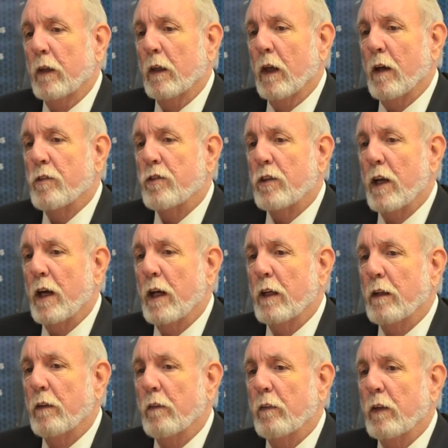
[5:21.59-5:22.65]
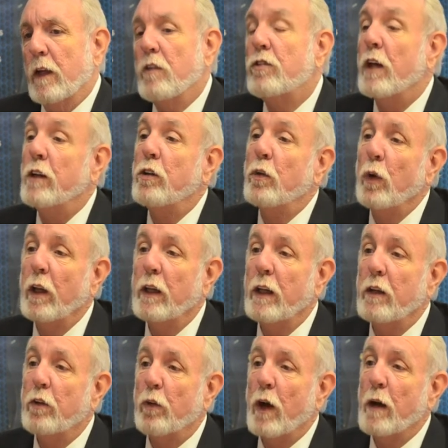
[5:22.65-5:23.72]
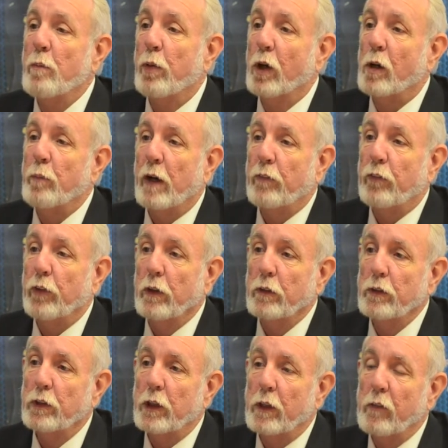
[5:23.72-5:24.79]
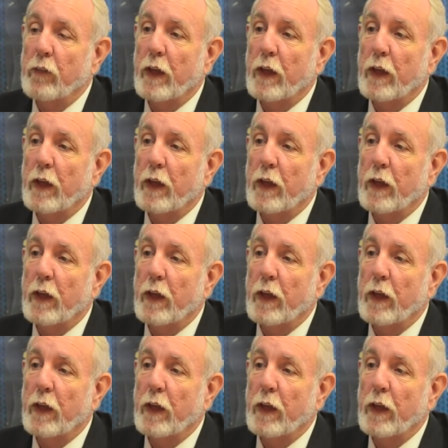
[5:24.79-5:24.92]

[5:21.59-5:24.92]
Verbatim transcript: I said, he said, you really need to write a book about Fallujah.